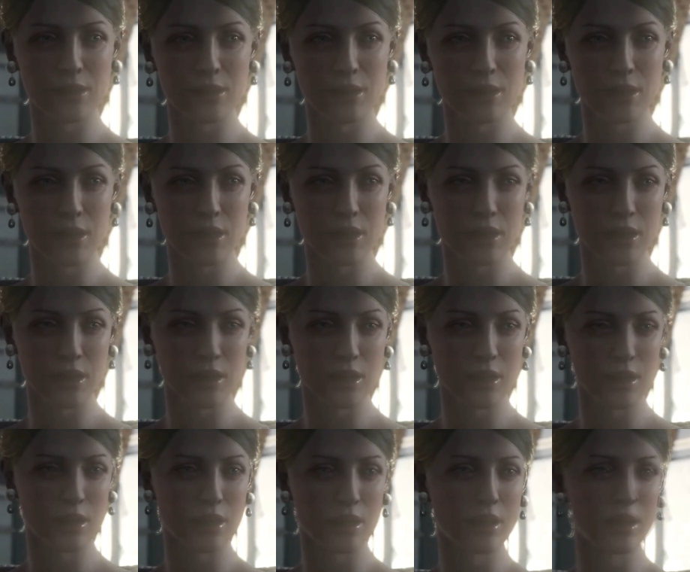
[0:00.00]

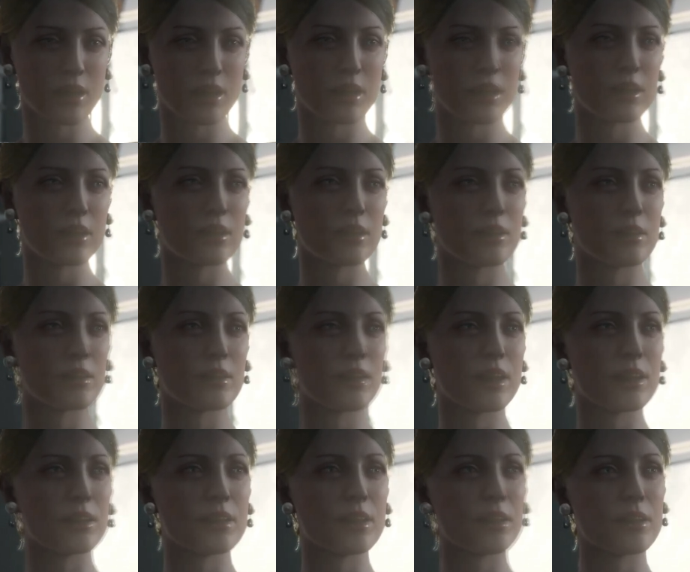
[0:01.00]

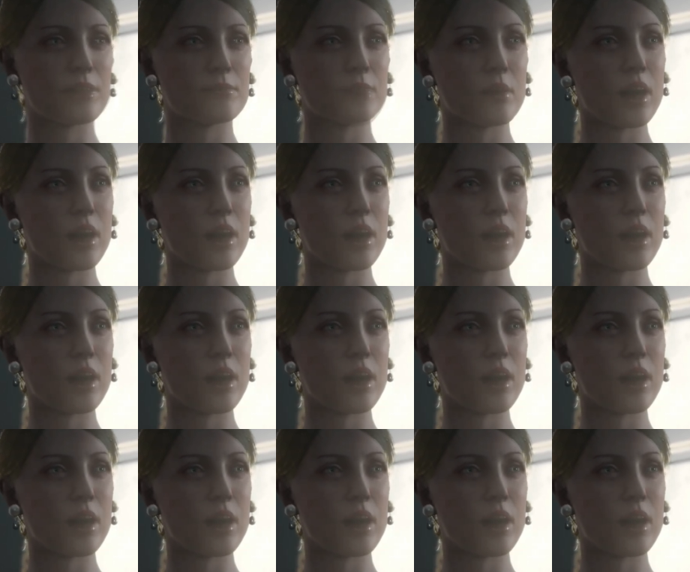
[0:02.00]
No one is speaking in this clip.